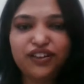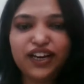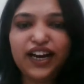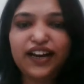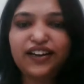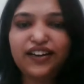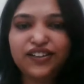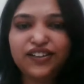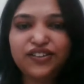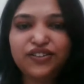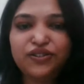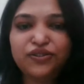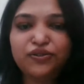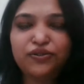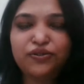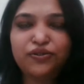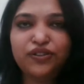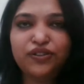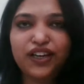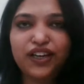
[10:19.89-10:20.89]
guide us
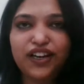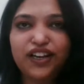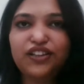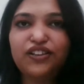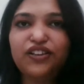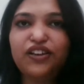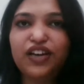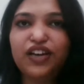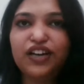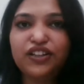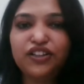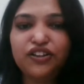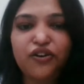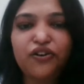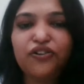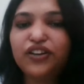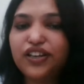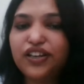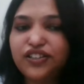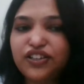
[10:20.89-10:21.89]
to any other
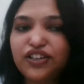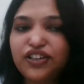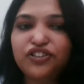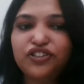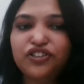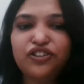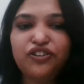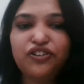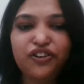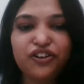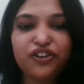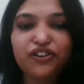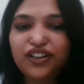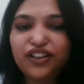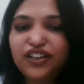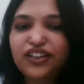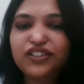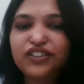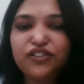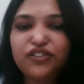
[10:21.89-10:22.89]
organization or your
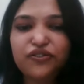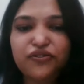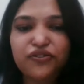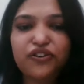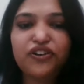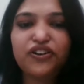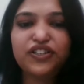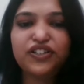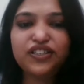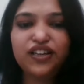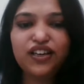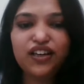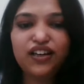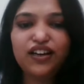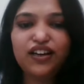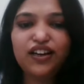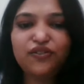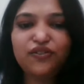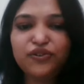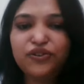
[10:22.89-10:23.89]
colleagues of yours?
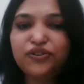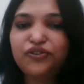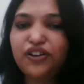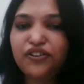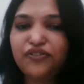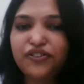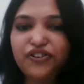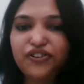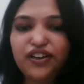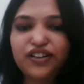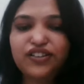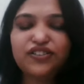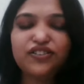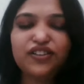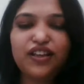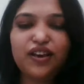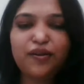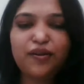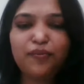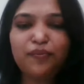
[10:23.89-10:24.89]
Like, would you refer us
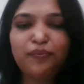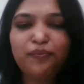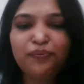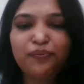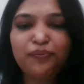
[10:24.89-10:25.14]
to them?